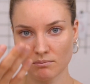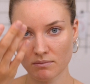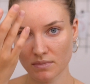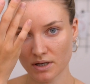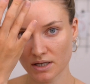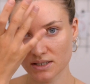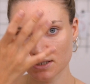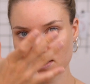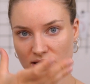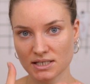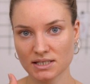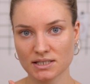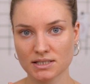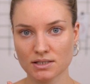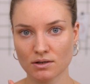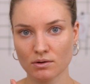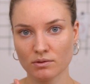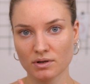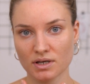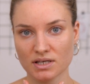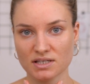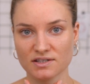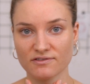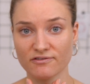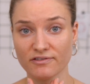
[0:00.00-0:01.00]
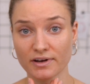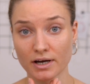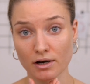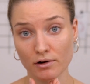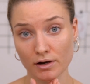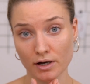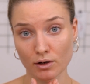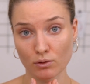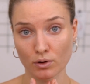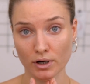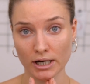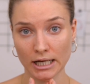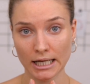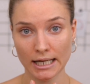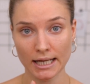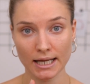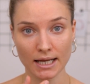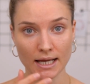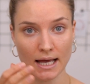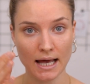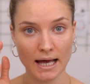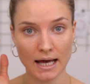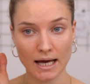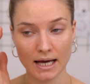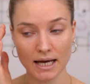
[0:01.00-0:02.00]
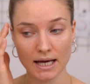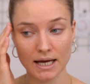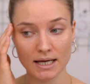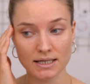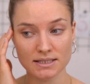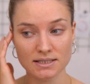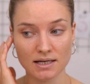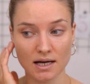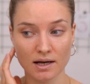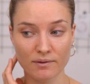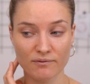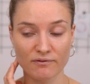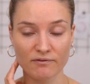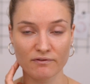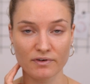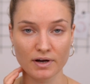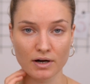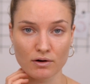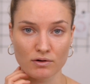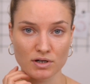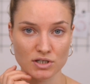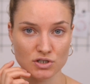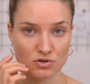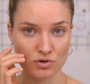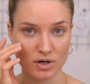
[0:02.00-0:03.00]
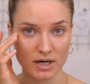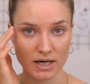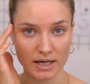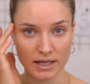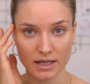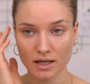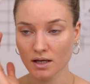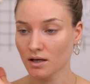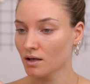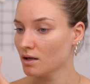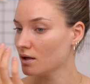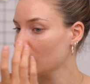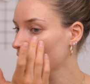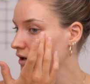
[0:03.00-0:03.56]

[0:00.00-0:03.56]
my T-zone is very oily and I'm very dry